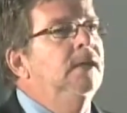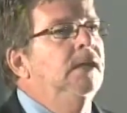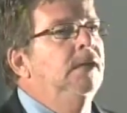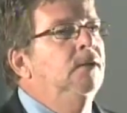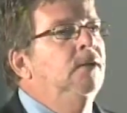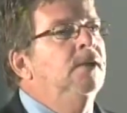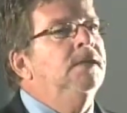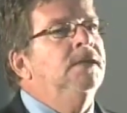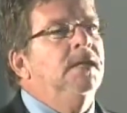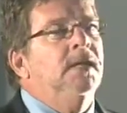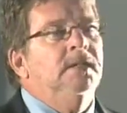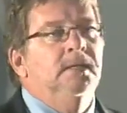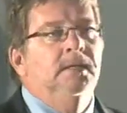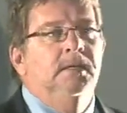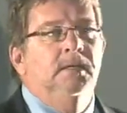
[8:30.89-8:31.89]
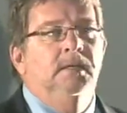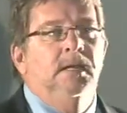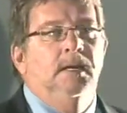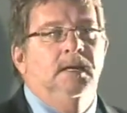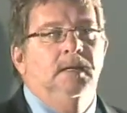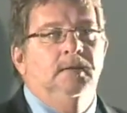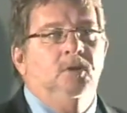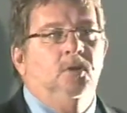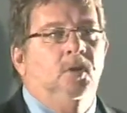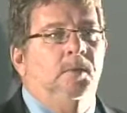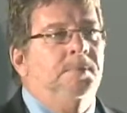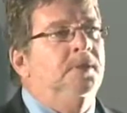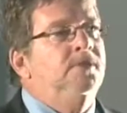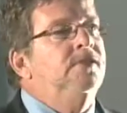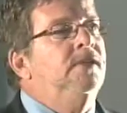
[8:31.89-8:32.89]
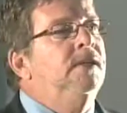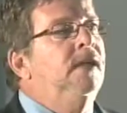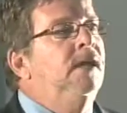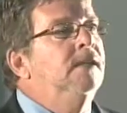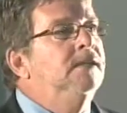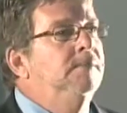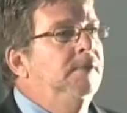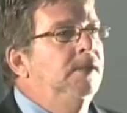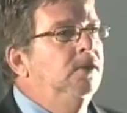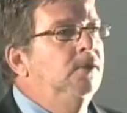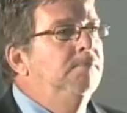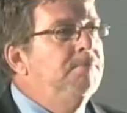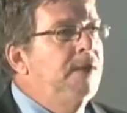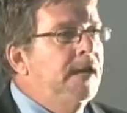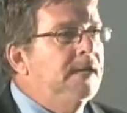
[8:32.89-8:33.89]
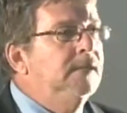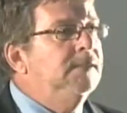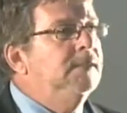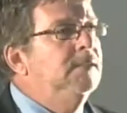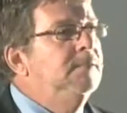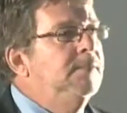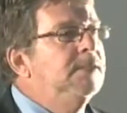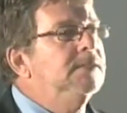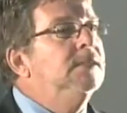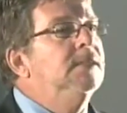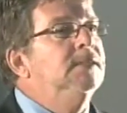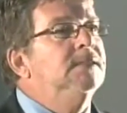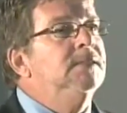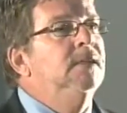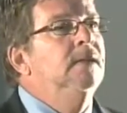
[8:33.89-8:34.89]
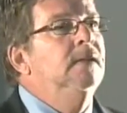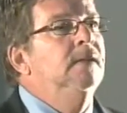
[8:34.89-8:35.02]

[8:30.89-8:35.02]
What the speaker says: In order to get the corporate Trinidad and Tobago back into the business,